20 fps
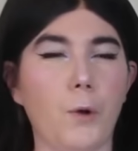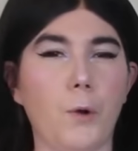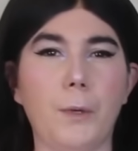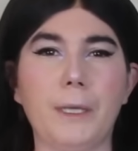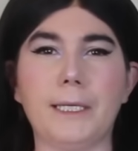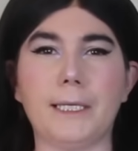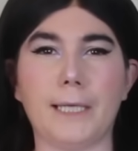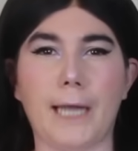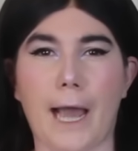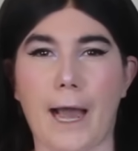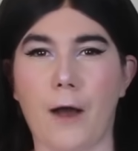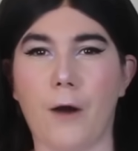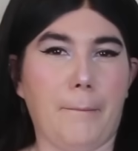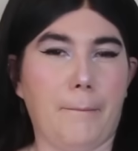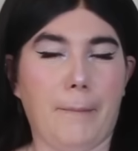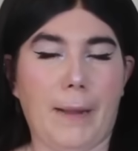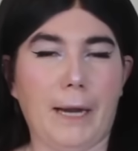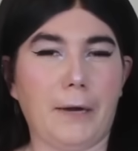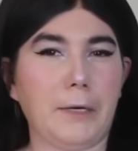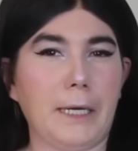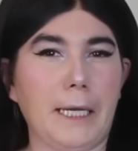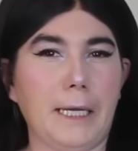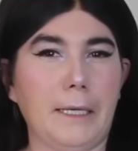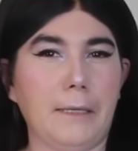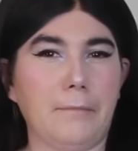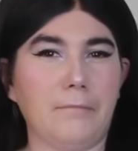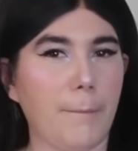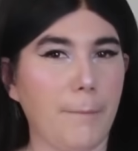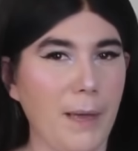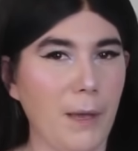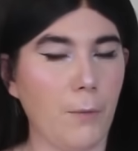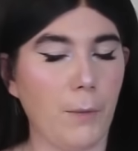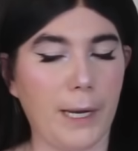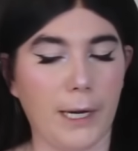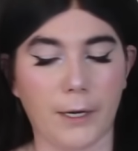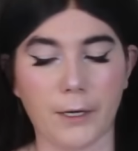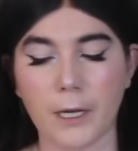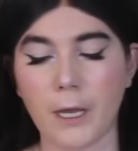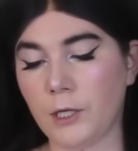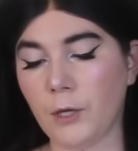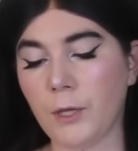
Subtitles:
who is now married. Bit weird.